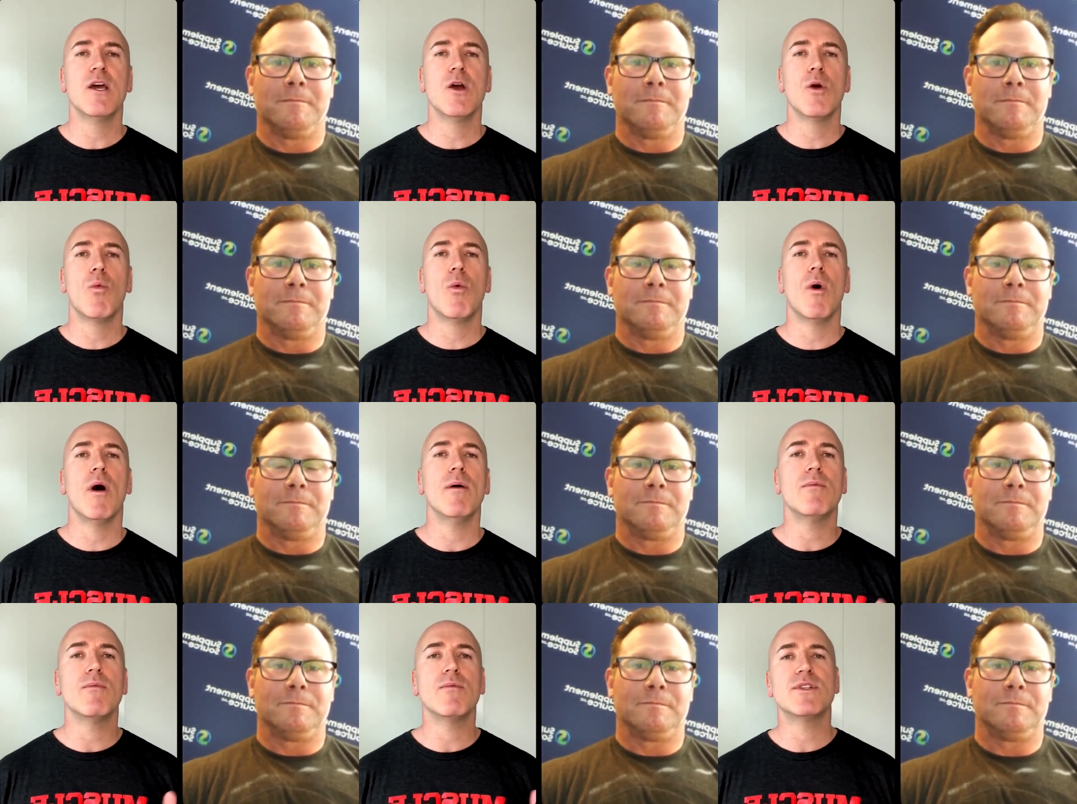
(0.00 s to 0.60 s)

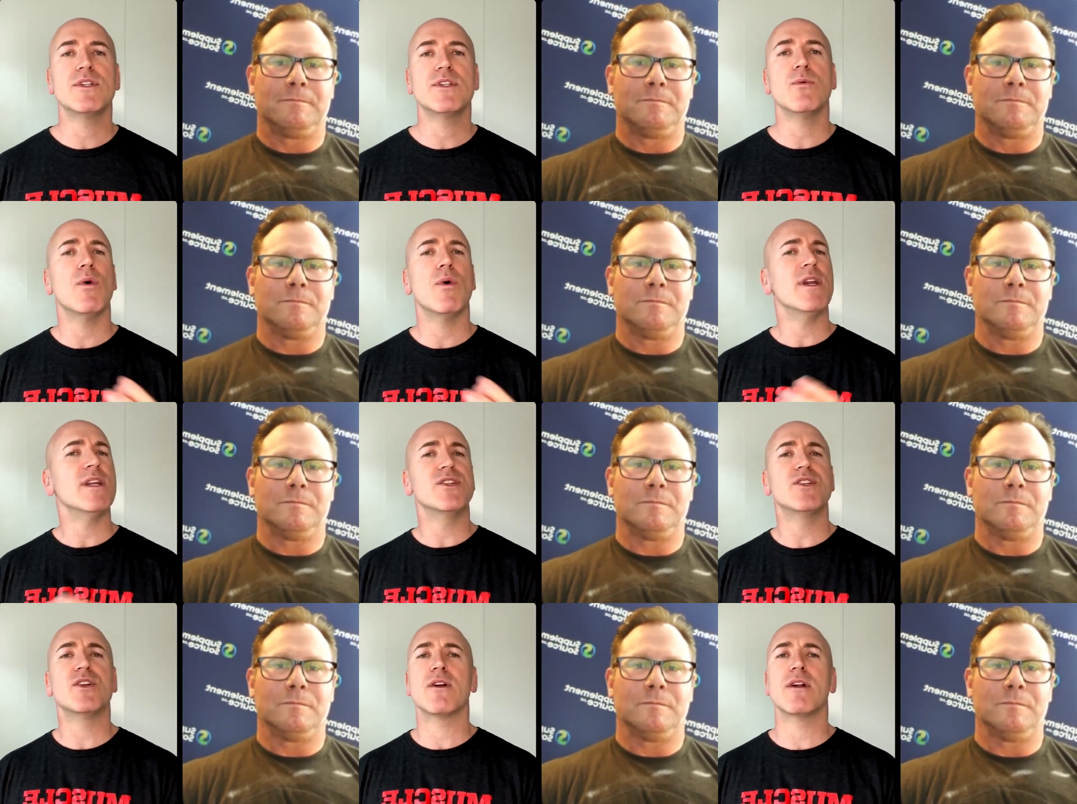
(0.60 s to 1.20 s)
Speaker 1: What what
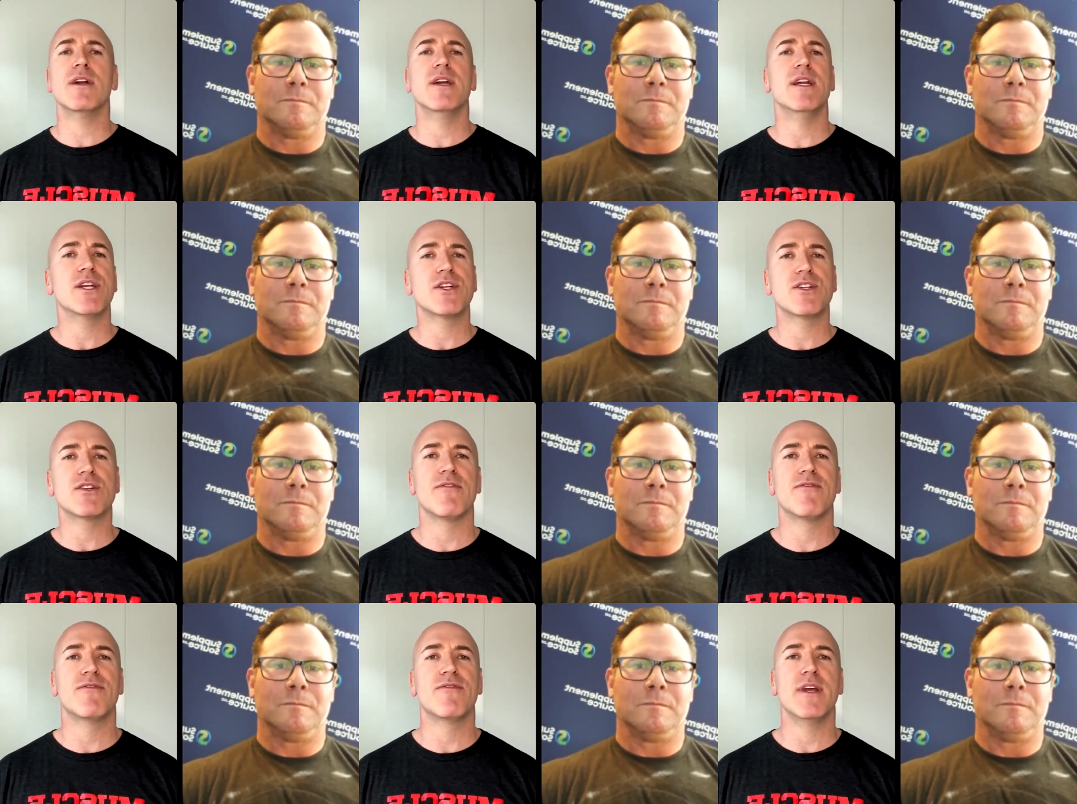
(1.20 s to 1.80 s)
is your
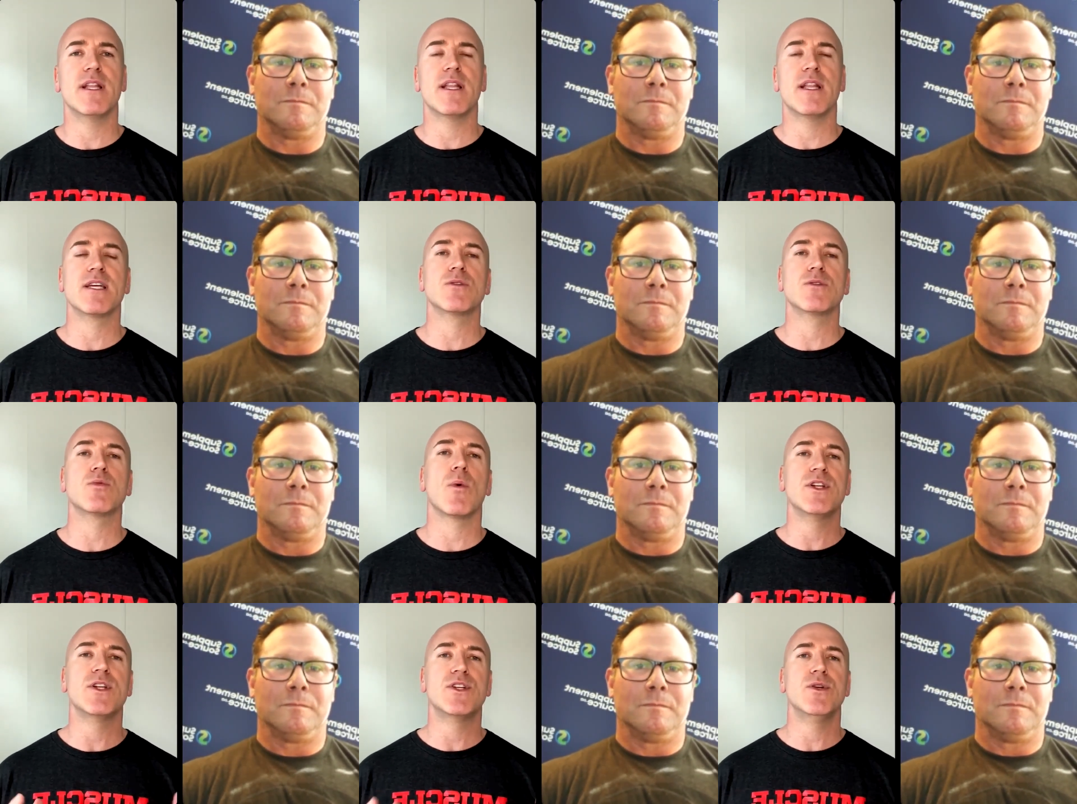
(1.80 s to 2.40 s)
initial feelings
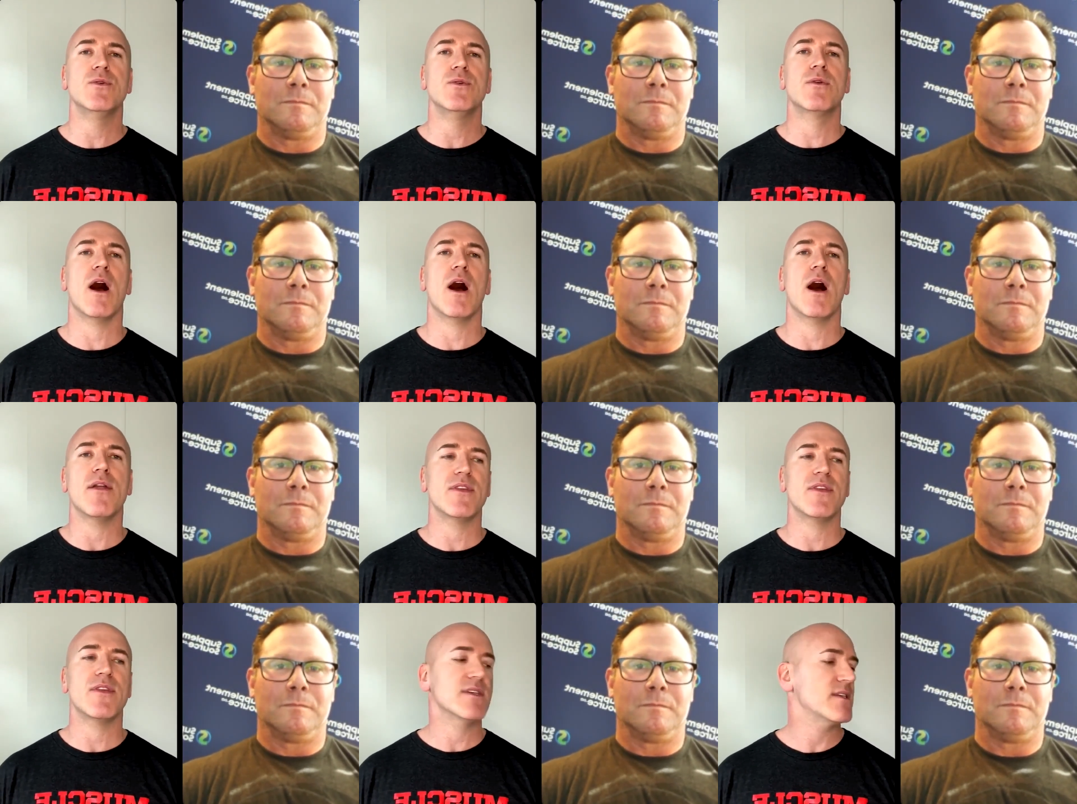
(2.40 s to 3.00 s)
once you
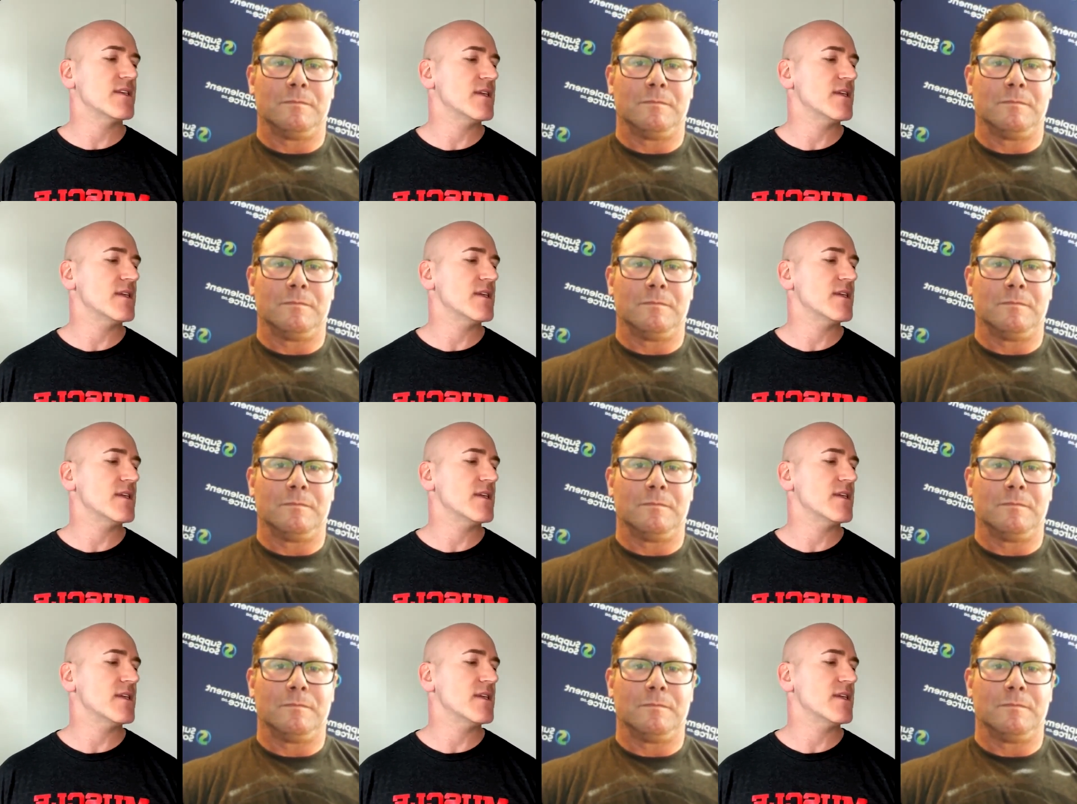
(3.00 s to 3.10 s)
got this?